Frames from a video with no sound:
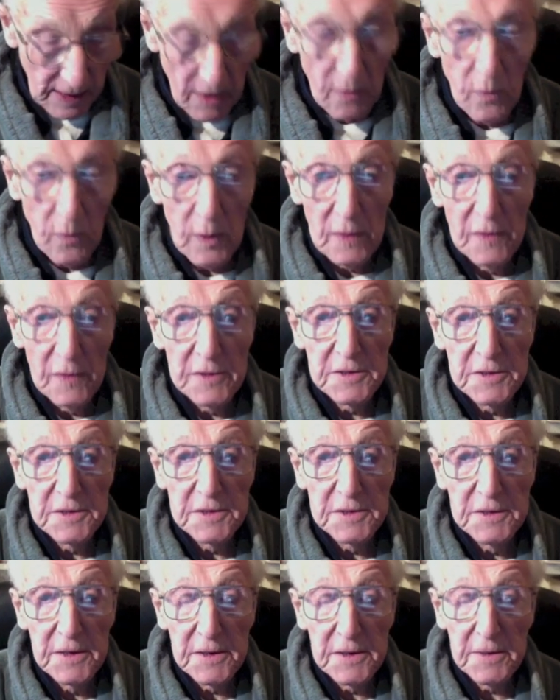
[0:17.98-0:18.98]
well, this
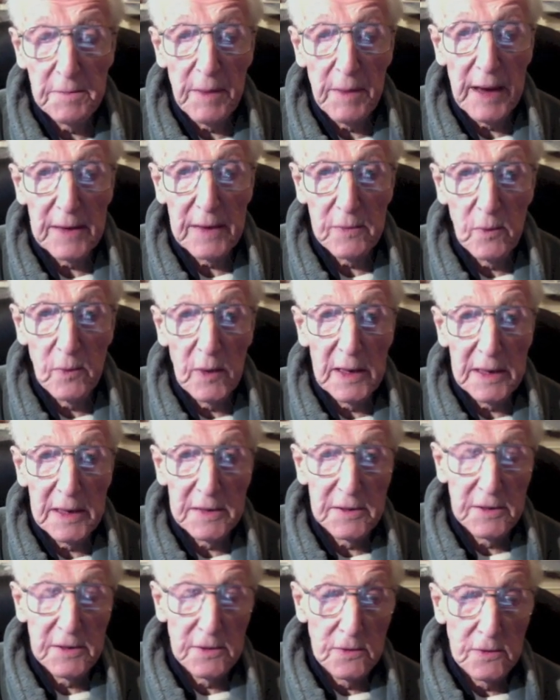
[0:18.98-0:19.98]
is not a bad way
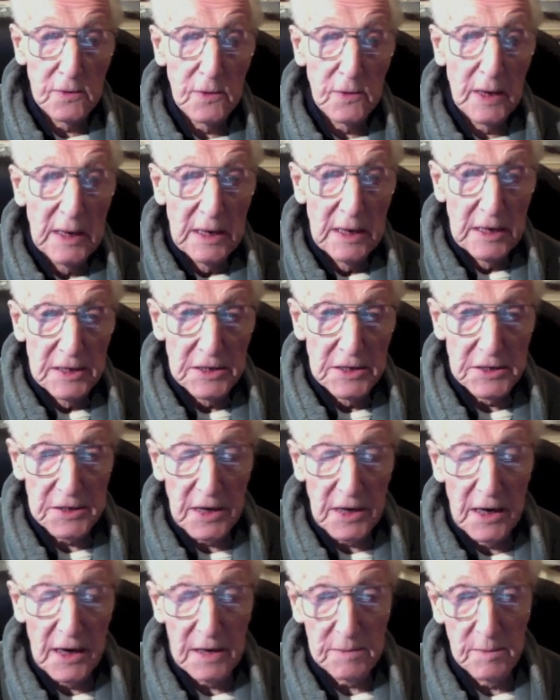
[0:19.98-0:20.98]
to
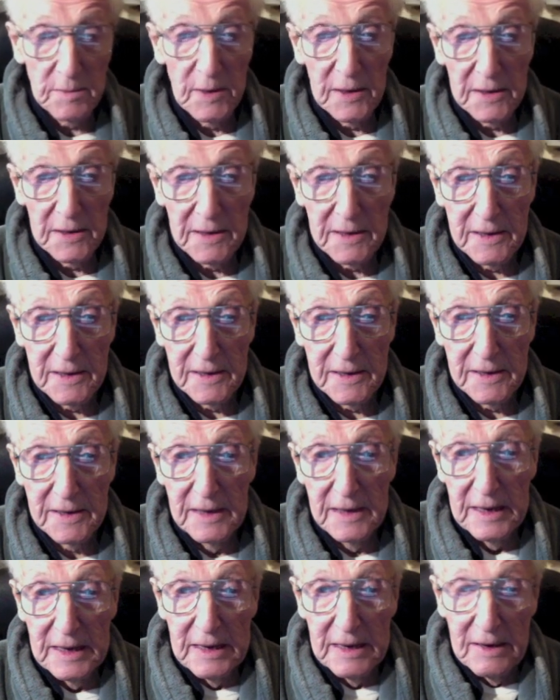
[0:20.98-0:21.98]
start my
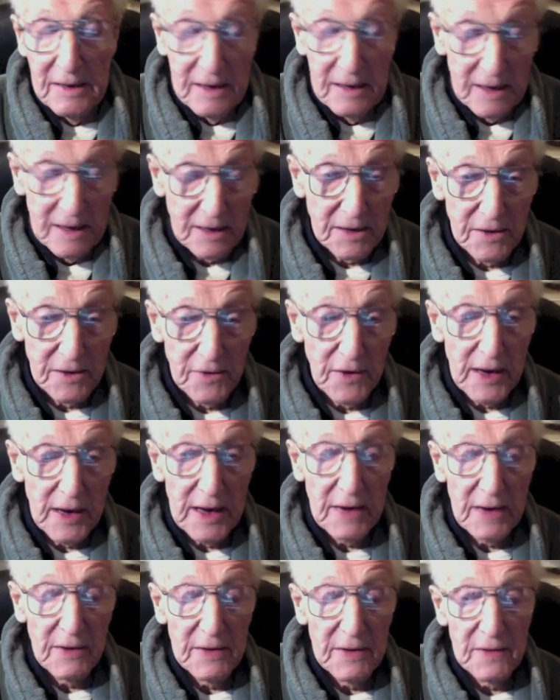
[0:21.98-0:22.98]

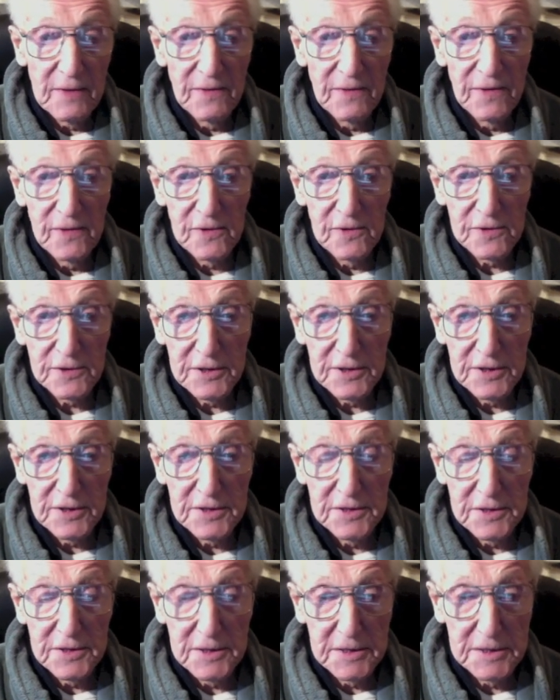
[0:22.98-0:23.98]
career in the
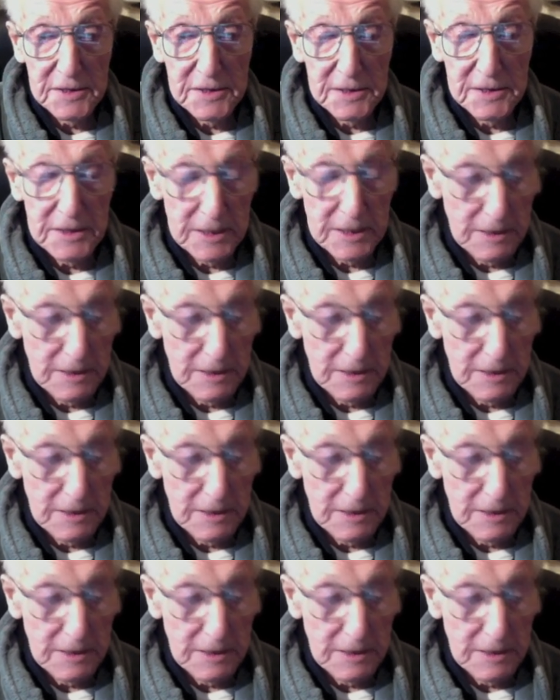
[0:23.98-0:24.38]
forces, and